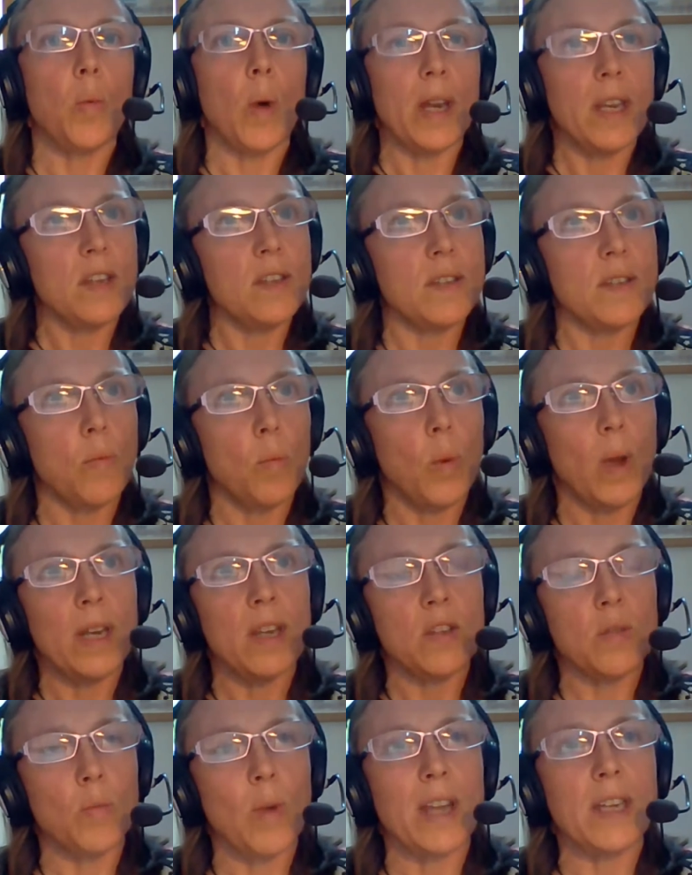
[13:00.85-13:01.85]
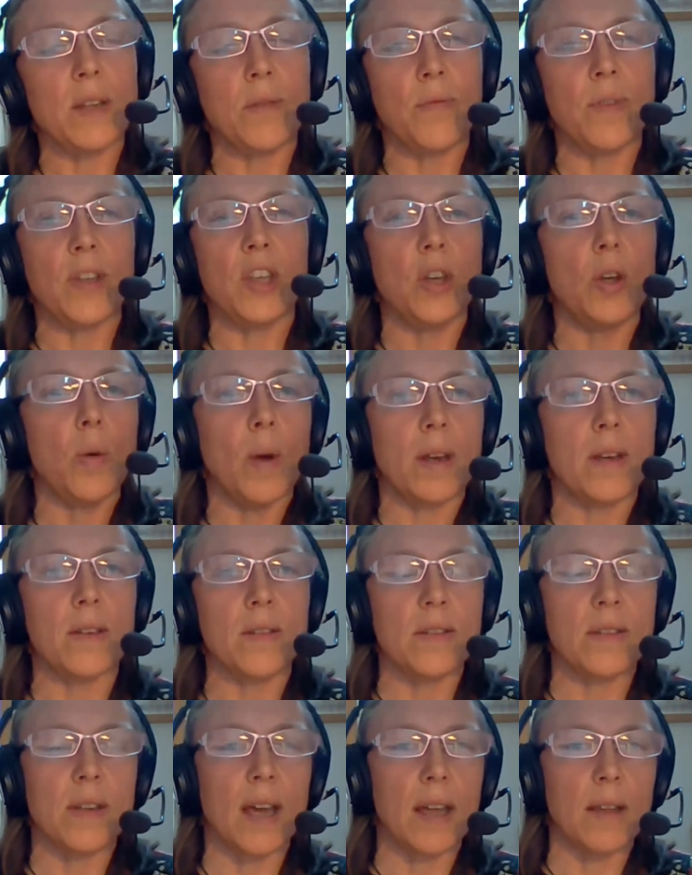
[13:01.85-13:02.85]
when it's ready for you
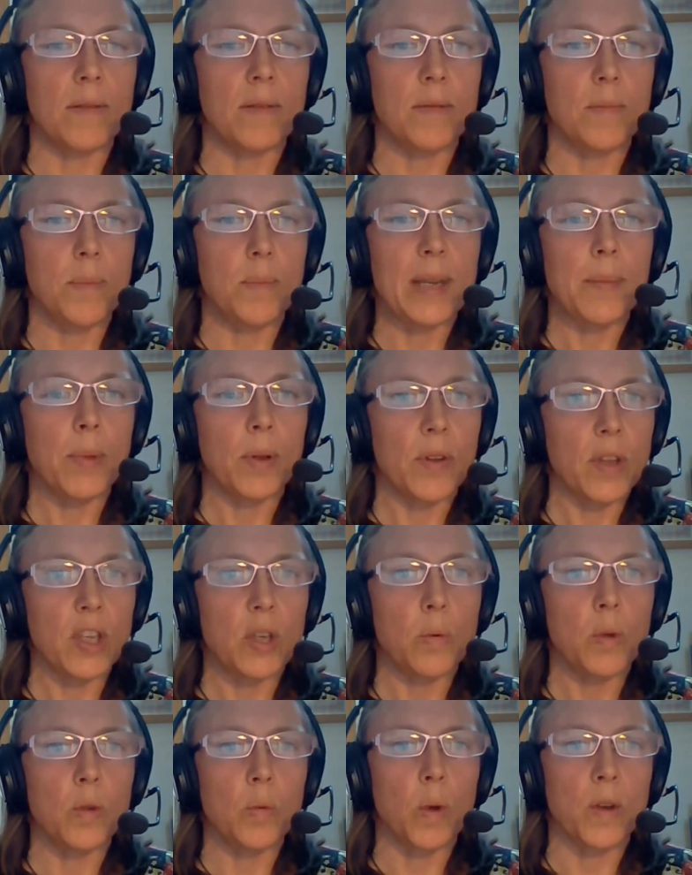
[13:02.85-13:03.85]
and people that you would